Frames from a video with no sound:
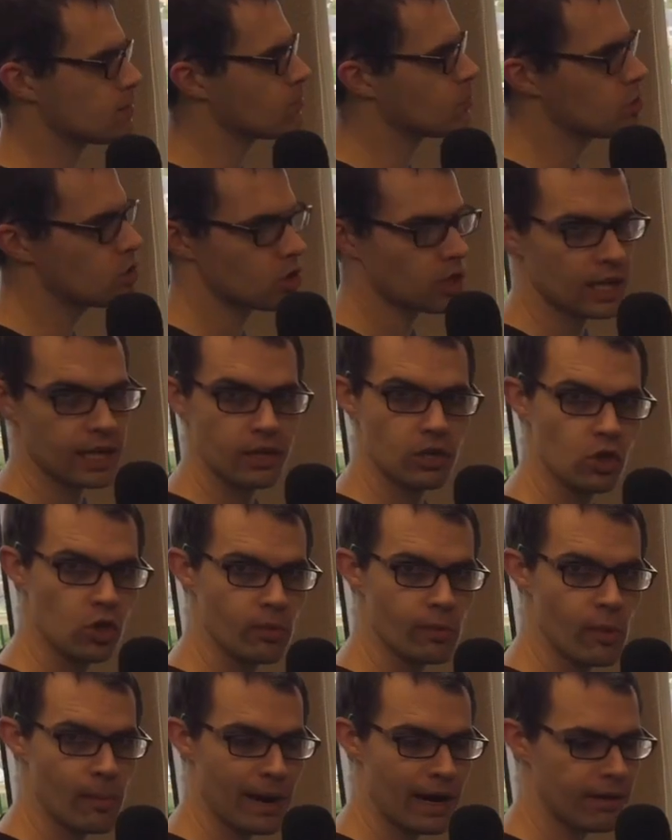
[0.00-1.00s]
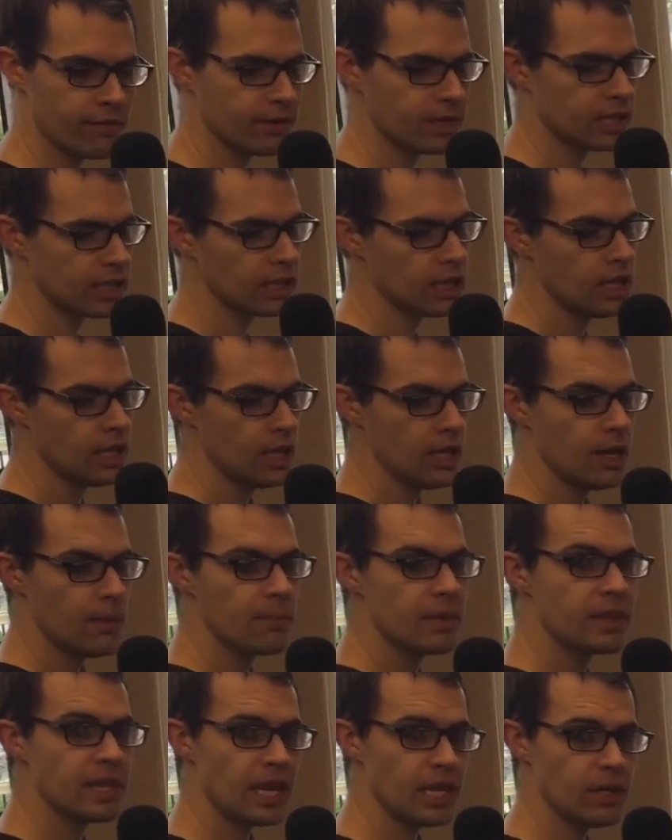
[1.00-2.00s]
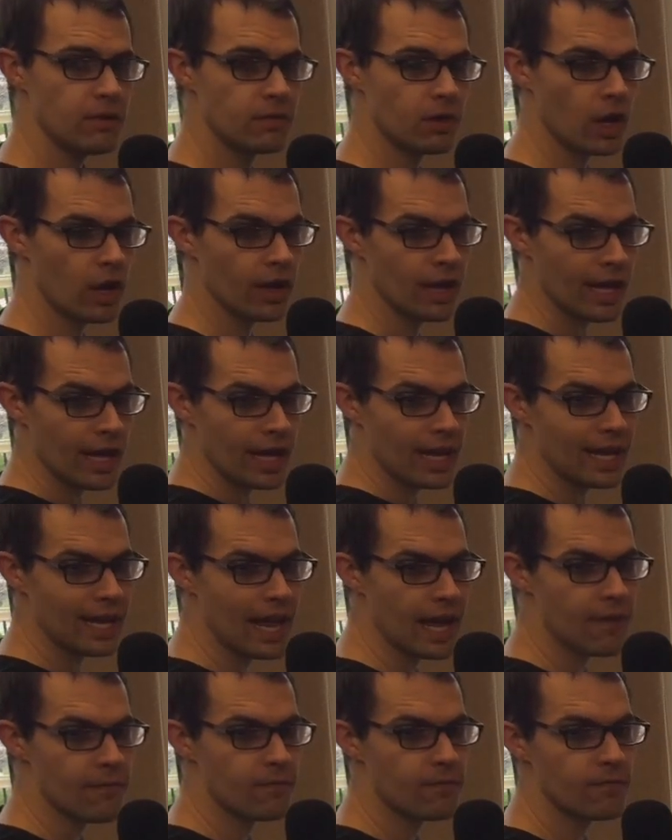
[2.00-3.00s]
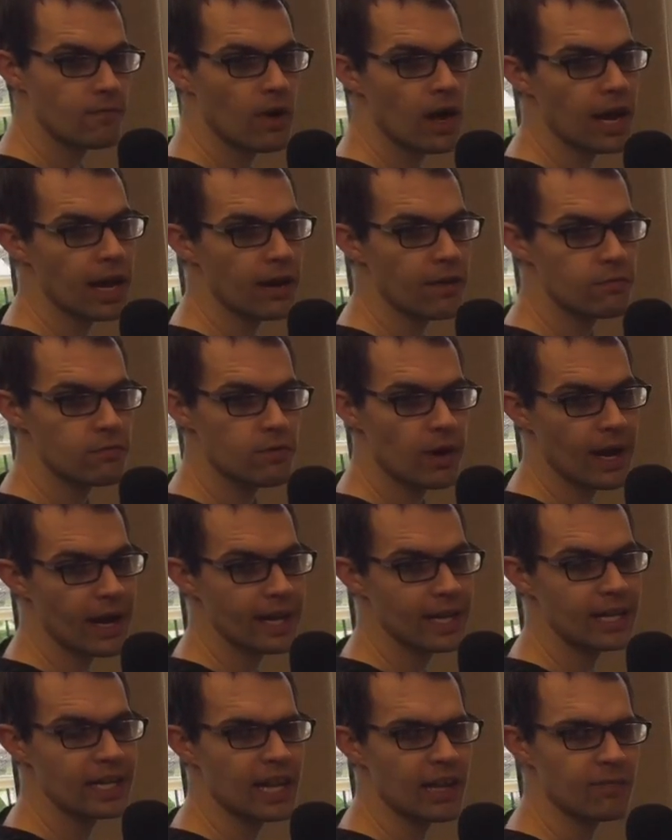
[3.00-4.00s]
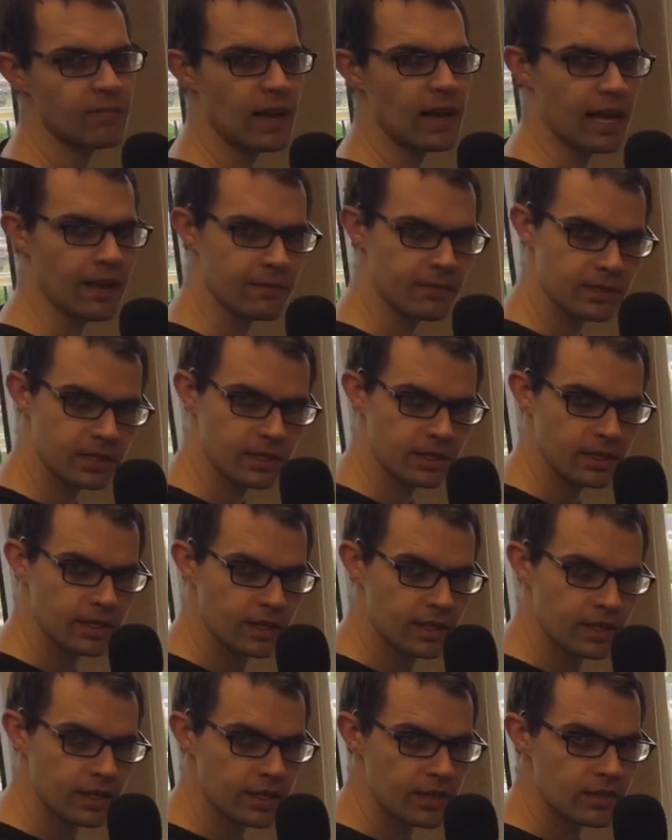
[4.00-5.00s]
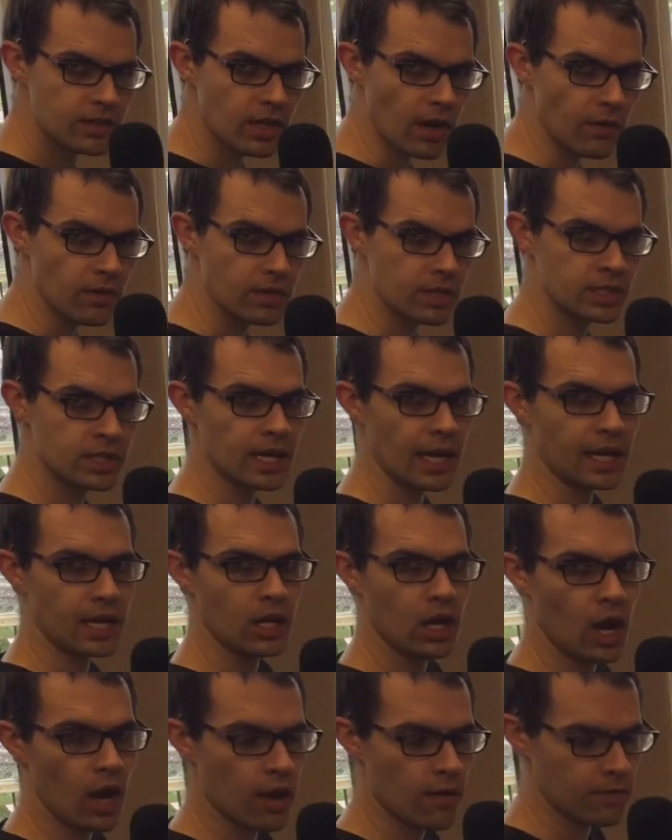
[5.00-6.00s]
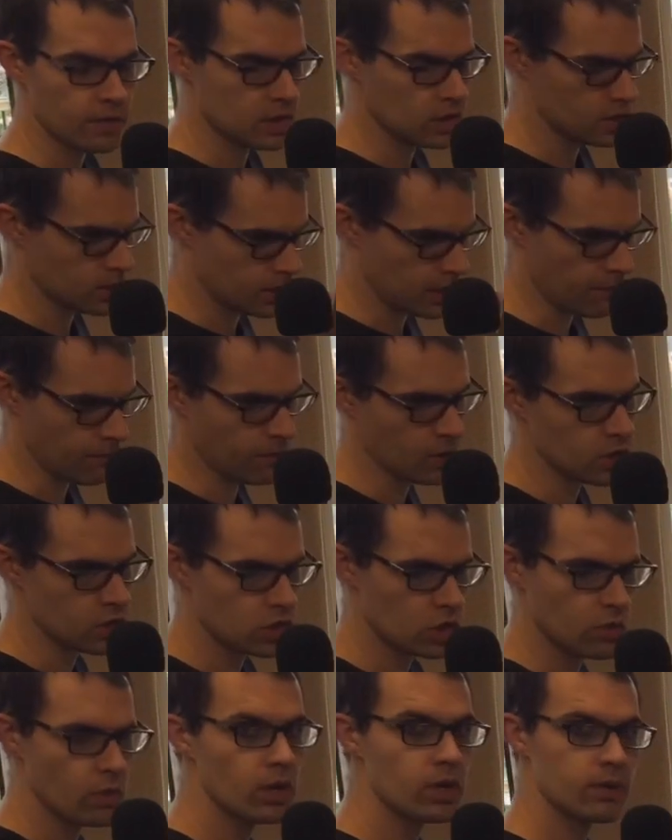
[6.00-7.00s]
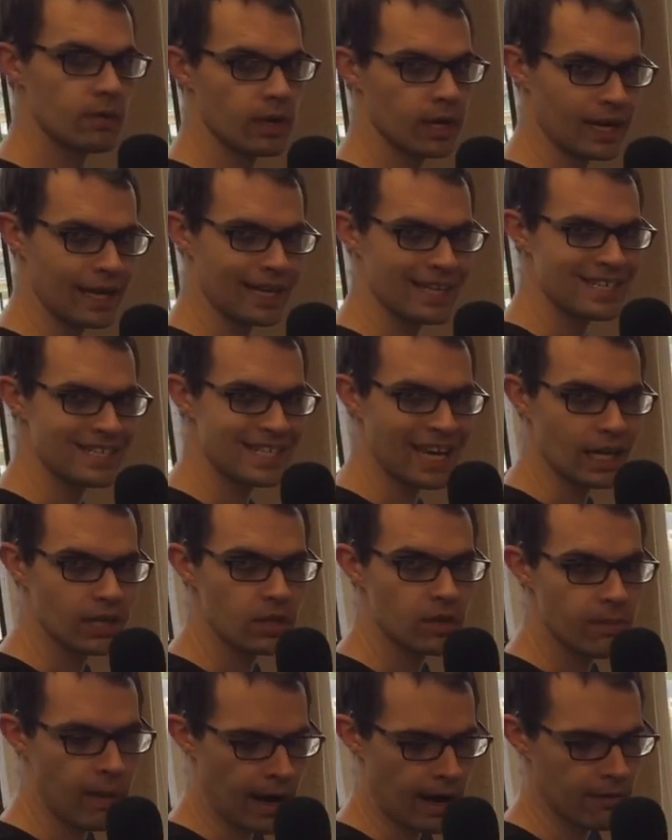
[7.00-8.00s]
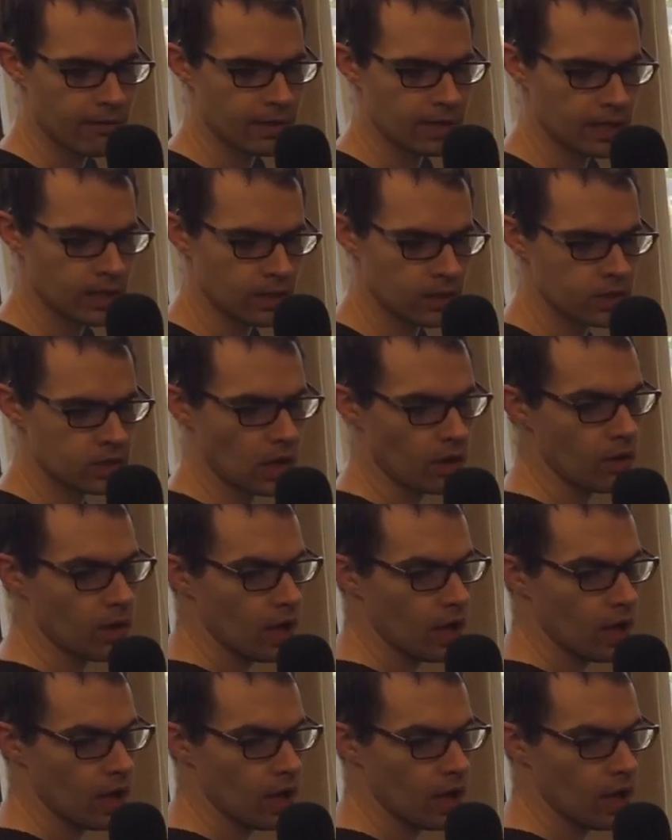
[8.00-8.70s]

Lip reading: just like a normal paradiddle. But then you've got left, right, right, left, left. So the second half is different to a kind of standard paradiddle. So